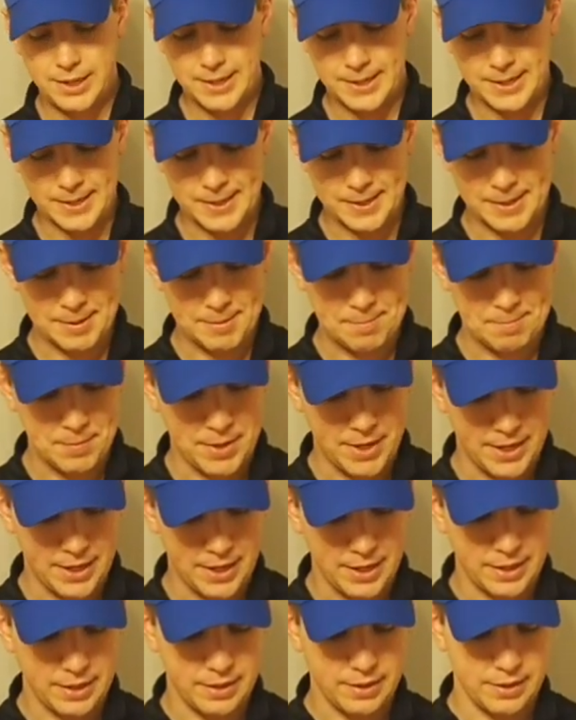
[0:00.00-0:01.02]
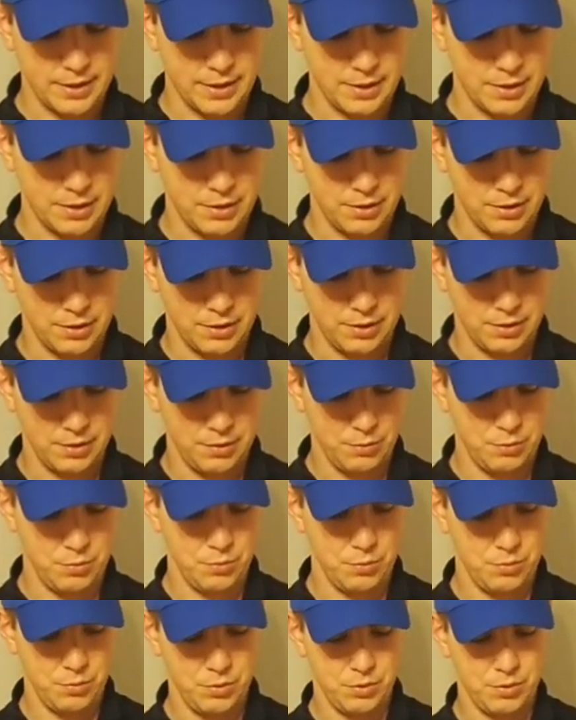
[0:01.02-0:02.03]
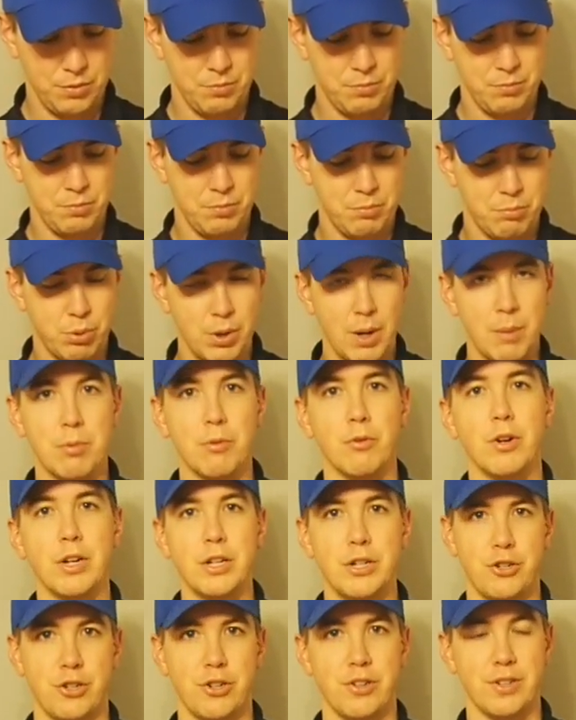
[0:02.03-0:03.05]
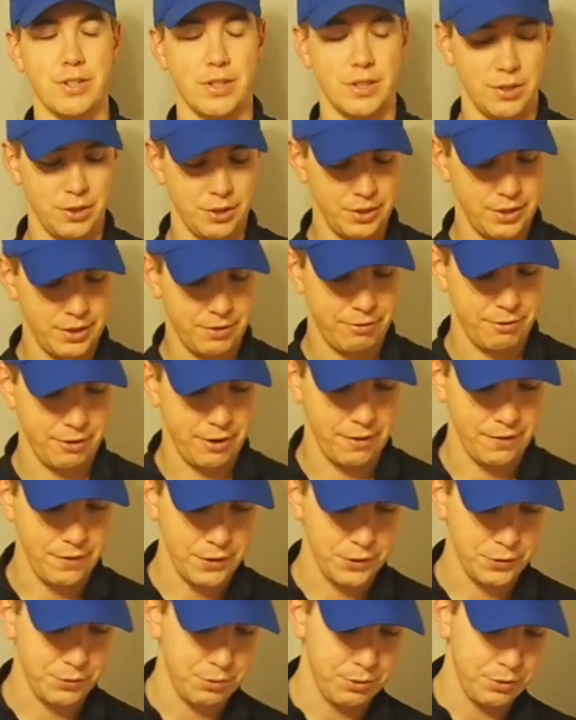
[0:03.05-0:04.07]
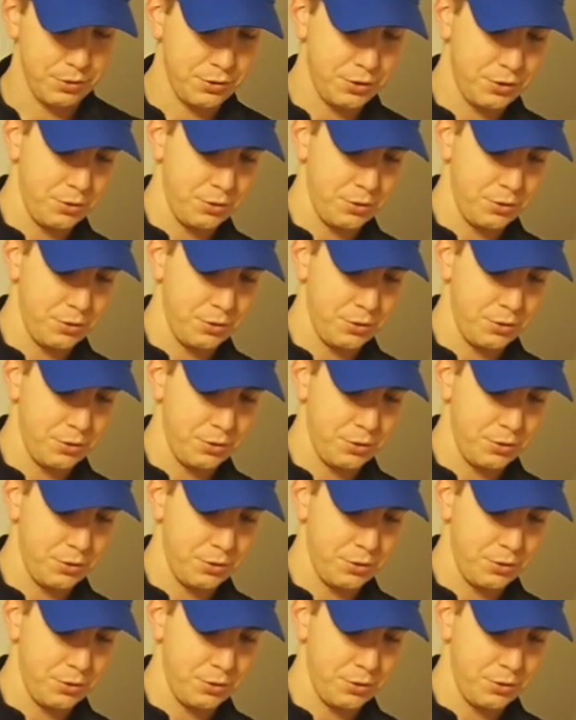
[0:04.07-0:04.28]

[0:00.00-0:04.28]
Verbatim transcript: Um, and uh, the preparation's a little different on this one.